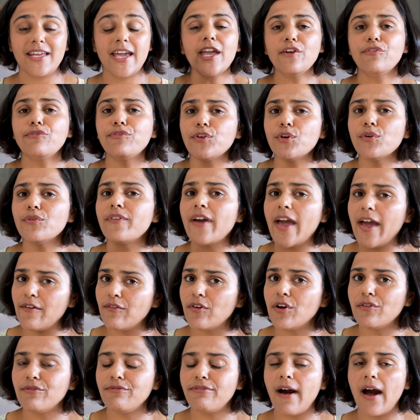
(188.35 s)
If you've
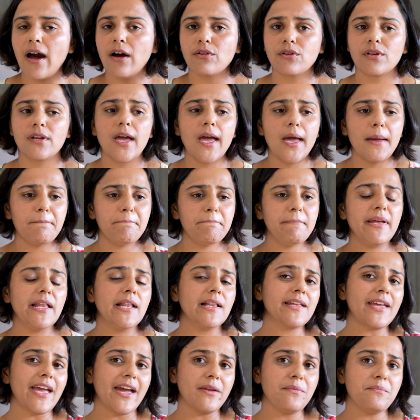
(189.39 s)
ever found
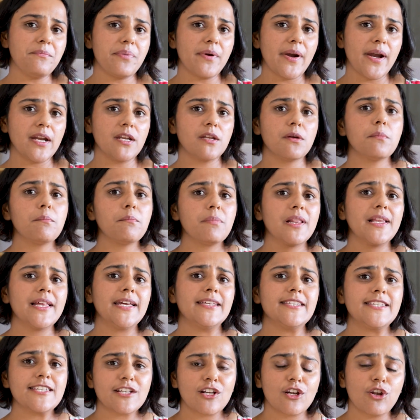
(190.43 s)
milk and bread
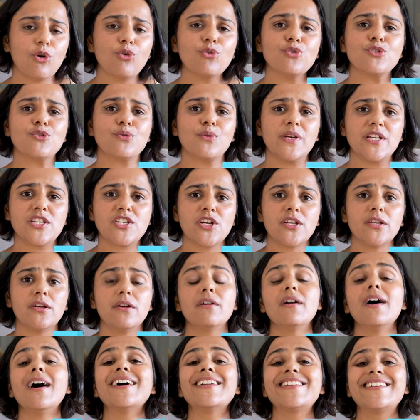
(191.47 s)
placed close to each
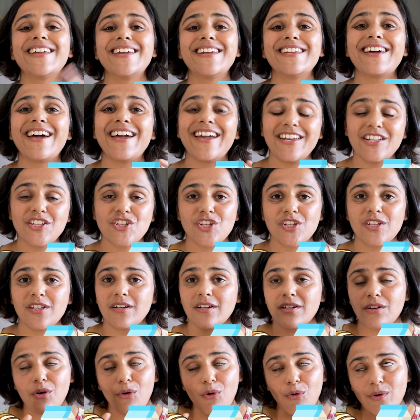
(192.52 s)
other, a data
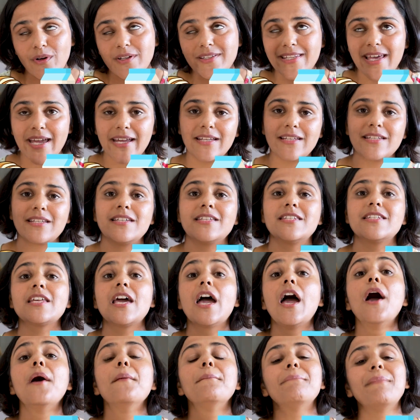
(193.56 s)
engineer or scientist
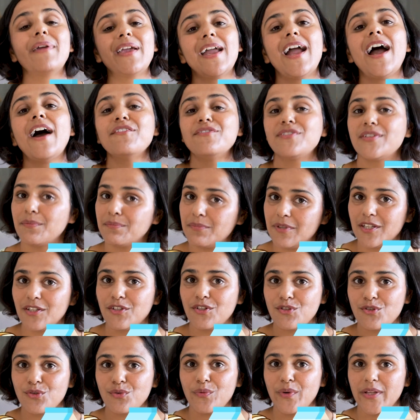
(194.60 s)
may have something
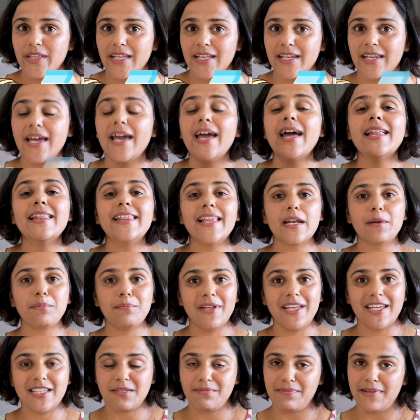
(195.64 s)
to do with it. Let
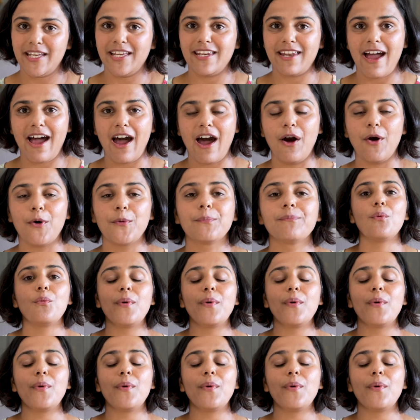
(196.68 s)
me explain how.